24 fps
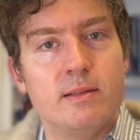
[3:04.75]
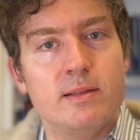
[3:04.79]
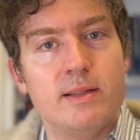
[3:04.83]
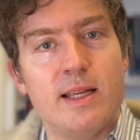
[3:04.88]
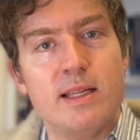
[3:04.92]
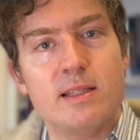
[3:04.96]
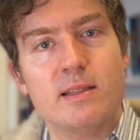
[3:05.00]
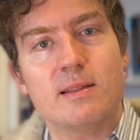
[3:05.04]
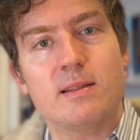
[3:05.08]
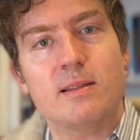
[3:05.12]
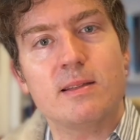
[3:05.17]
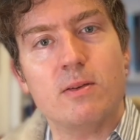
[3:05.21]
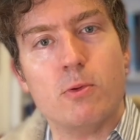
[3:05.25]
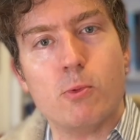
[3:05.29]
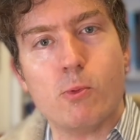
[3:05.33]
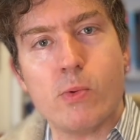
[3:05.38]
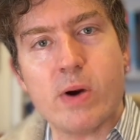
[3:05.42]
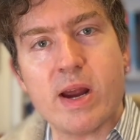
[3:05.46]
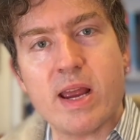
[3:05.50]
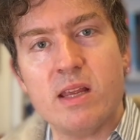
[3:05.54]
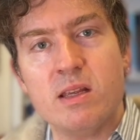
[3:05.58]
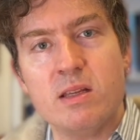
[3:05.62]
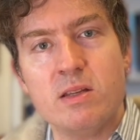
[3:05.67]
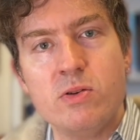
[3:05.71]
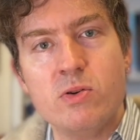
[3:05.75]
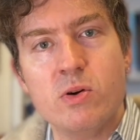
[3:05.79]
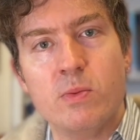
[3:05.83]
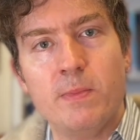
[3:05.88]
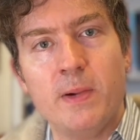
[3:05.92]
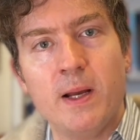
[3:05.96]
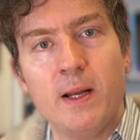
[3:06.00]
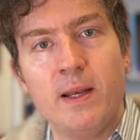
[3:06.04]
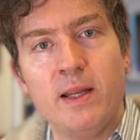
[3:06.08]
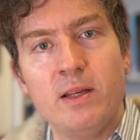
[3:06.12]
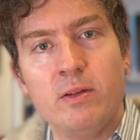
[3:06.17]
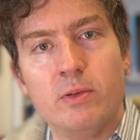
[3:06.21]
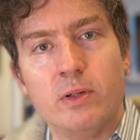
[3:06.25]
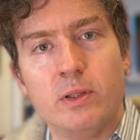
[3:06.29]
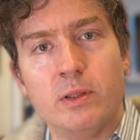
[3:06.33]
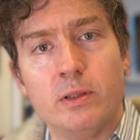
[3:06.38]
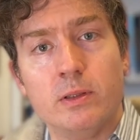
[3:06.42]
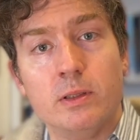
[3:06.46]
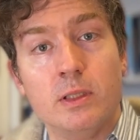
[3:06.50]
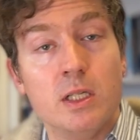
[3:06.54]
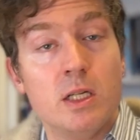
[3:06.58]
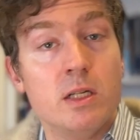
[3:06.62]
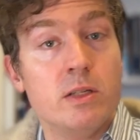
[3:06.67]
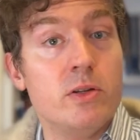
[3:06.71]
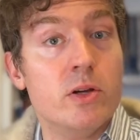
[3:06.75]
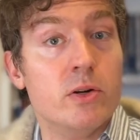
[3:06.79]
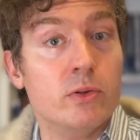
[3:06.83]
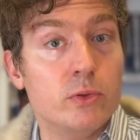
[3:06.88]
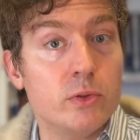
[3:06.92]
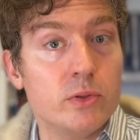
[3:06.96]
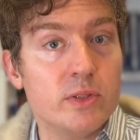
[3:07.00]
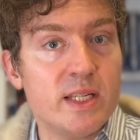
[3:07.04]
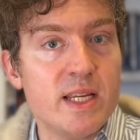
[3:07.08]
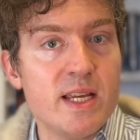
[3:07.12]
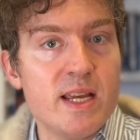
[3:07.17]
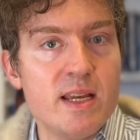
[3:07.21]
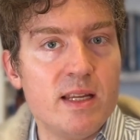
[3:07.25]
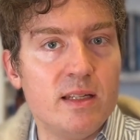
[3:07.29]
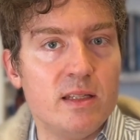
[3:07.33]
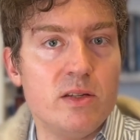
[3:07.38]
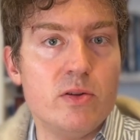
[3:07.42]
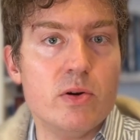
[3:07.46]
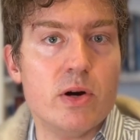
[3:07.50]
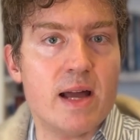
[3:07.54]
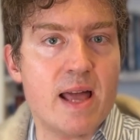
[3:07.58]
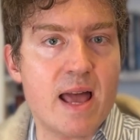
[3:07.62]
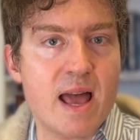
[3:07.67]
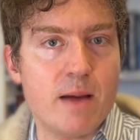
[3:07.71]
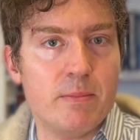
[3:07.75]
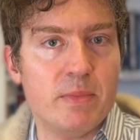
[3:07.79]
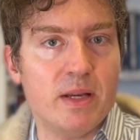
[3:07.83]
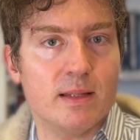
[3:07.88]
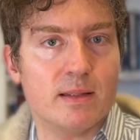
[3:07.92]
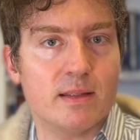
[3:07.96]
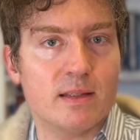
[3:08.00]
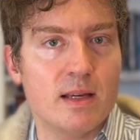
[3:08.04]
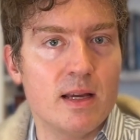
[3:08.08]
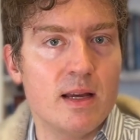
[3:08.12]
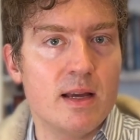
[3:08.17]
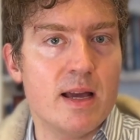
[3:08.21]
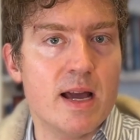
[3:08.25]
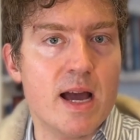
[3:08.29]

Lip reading: This way you're building your routine, your habit.